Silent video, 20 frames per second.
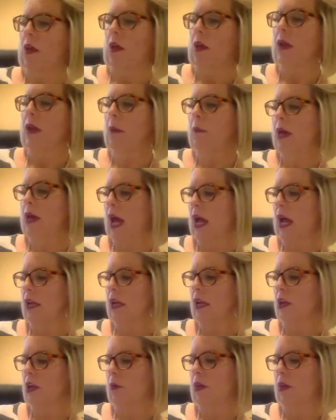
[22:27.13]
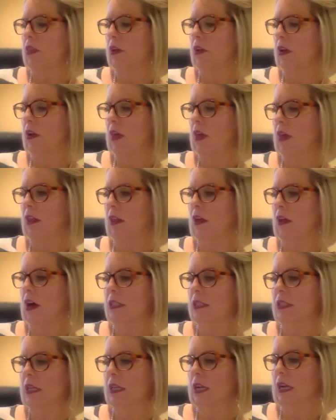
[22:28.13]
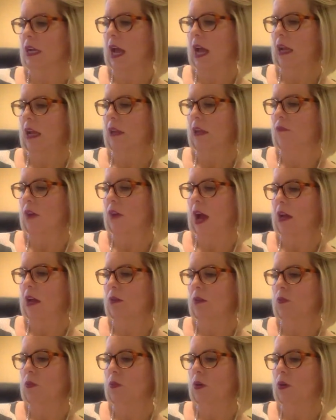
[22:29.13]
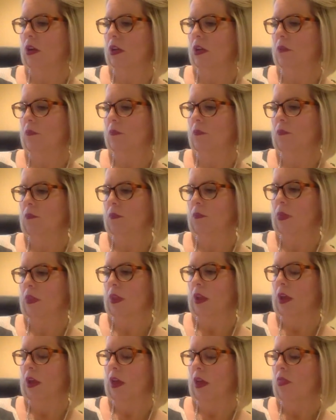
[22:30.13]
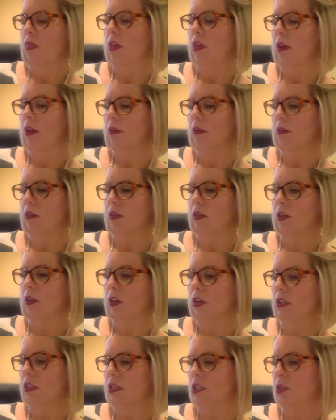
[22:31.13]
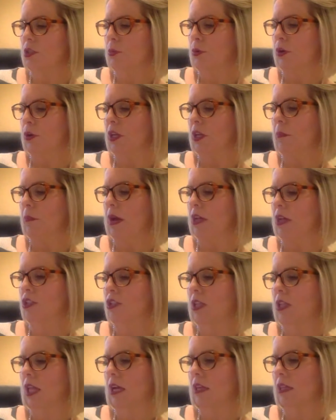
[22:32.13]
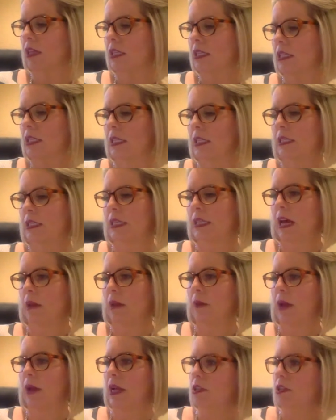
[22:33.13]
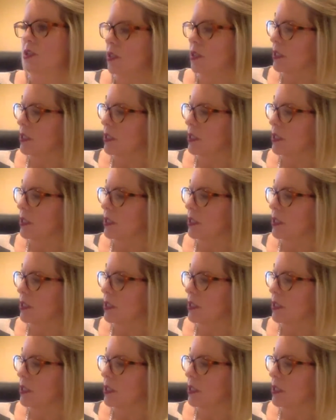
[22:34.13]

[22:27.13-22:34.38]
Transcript: But I bet I could go in there in that closet and I could find one that looked pretty much like these inside pages.